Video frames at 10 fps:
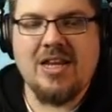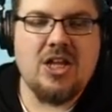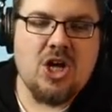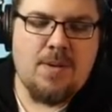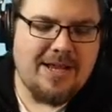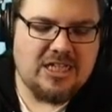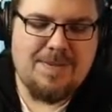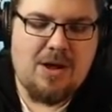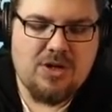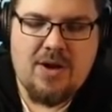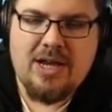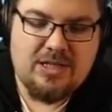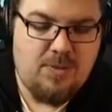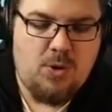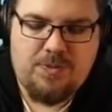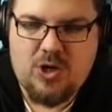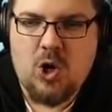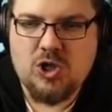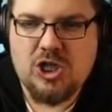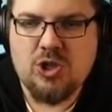and your comments about going more
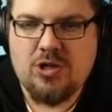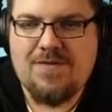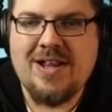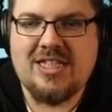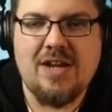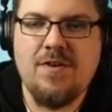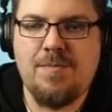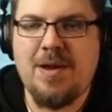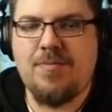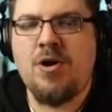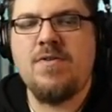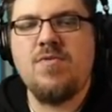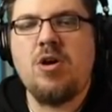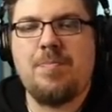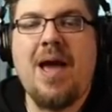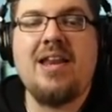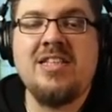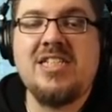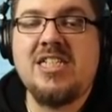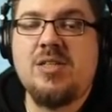cautious or defensive have been proven wrong.
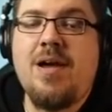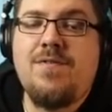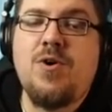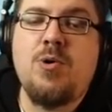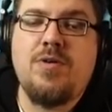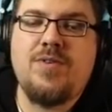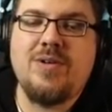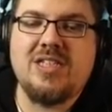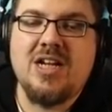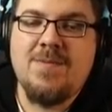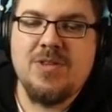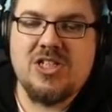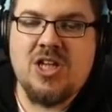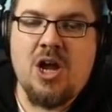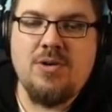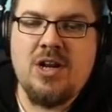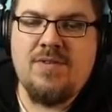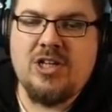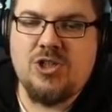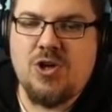Balance is the way forward, viewers. Stone,
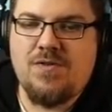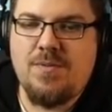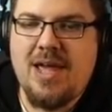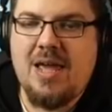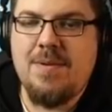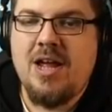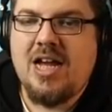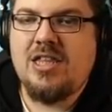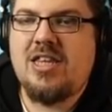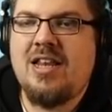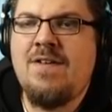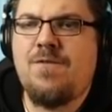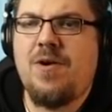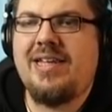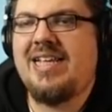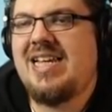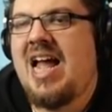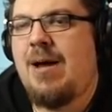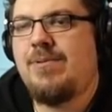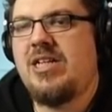lovely control from him, and the delivery is
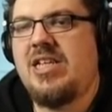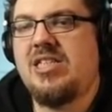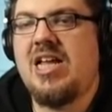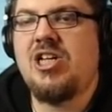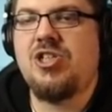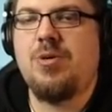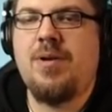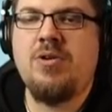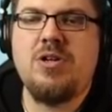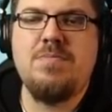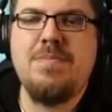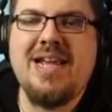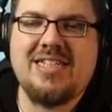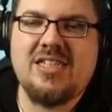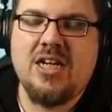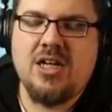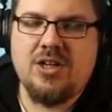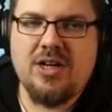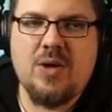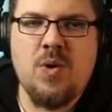absolutely sensational. Below couldn't miss,
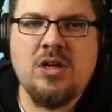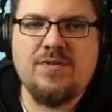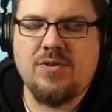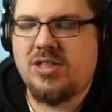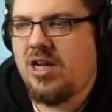could he? Wonderful